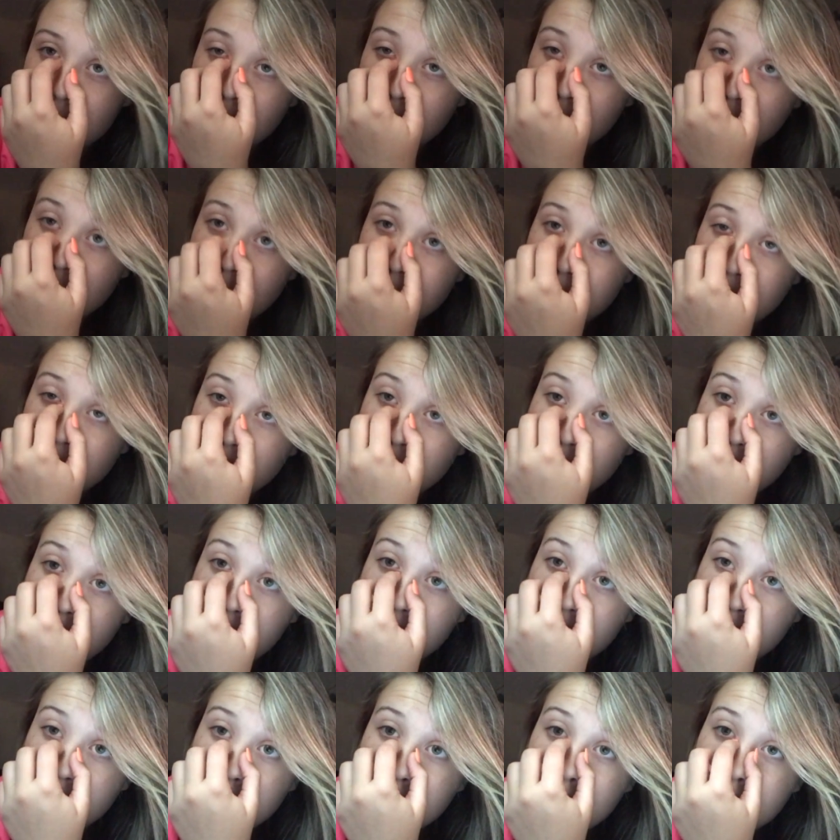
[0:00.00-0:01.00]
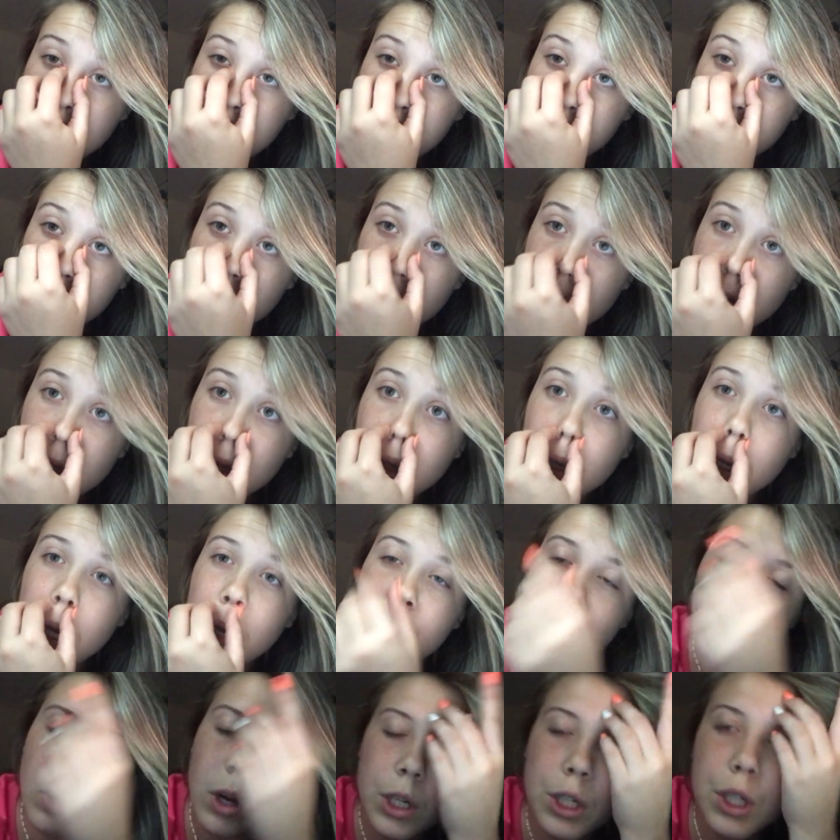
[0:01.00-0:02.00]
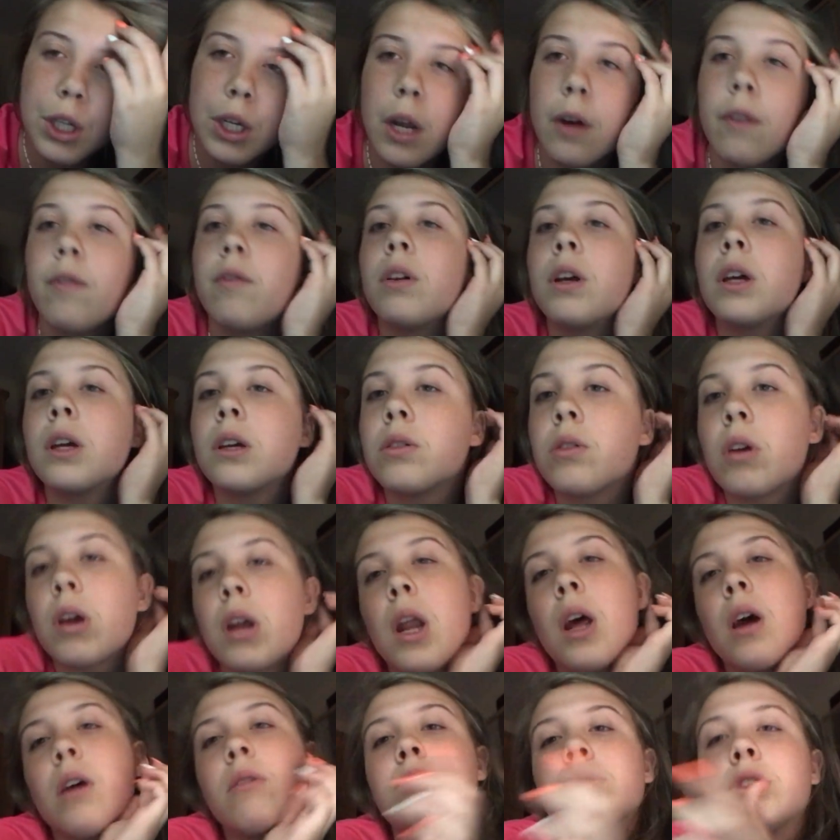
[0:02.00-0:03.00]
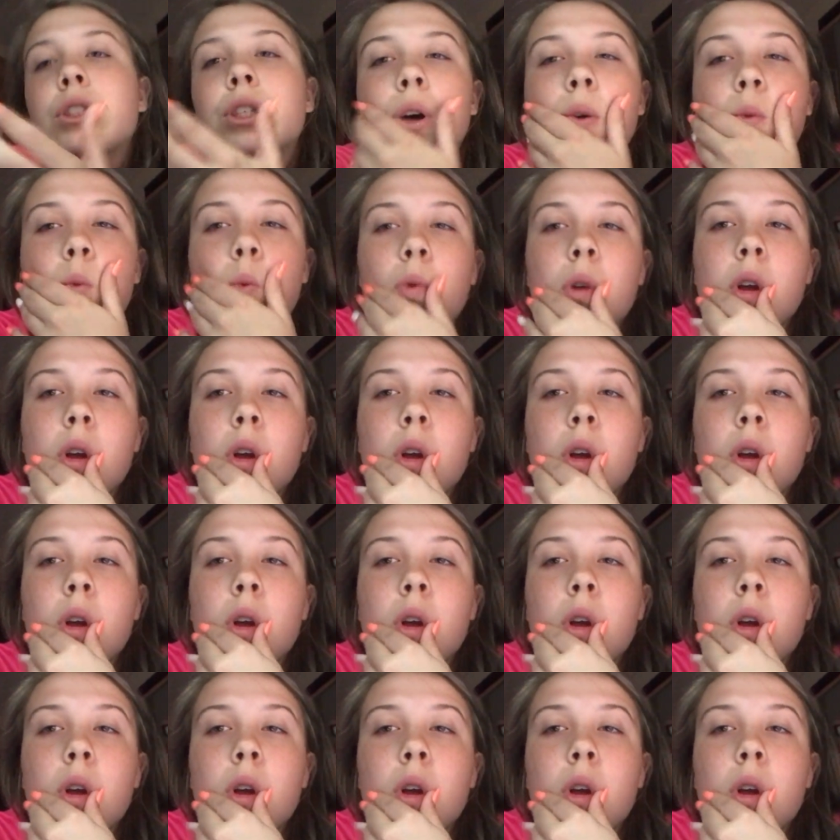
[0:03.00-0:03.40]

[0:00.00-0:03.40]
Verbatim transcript: do a couple like I'm watching Netflix right now, so